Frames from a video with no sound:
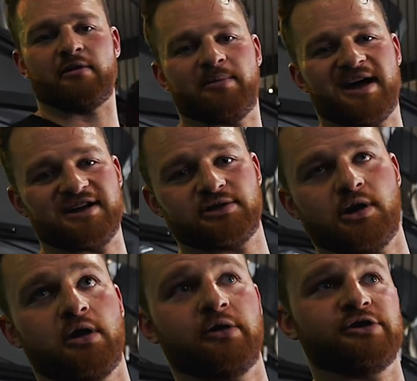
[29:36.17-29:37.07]
we're past the
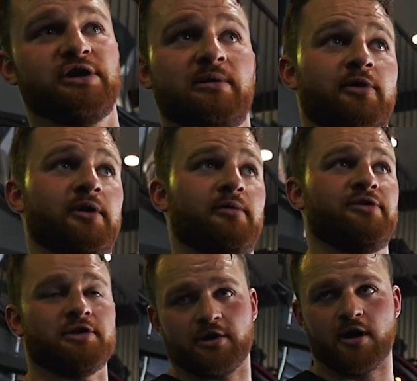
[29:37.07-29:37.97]
hungry standpoint, we're at
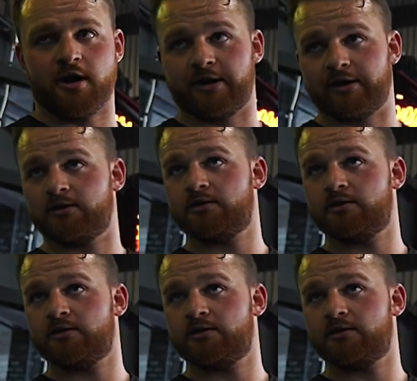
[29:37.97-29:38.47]
the yawning.